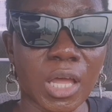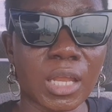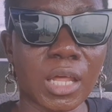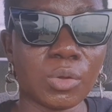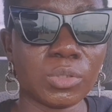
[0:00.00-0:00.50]

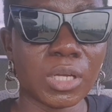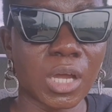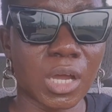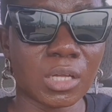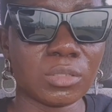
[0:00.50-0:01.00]
allowed
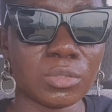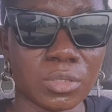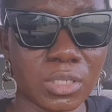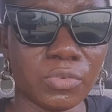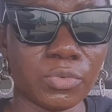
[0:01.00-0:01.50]
her to
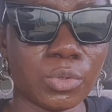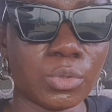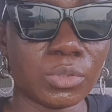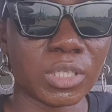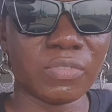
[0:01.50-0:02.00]
leave
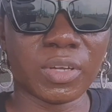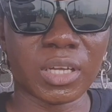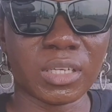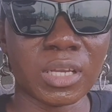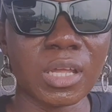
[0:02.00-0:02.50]
or they gave
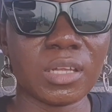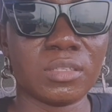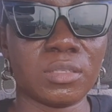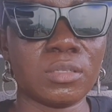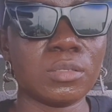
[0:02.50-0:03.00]
her an
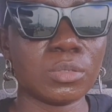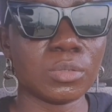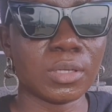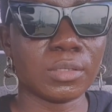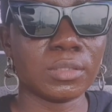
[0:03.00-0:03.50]
exit so
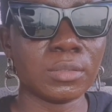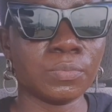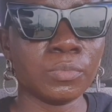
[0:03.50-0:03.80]
that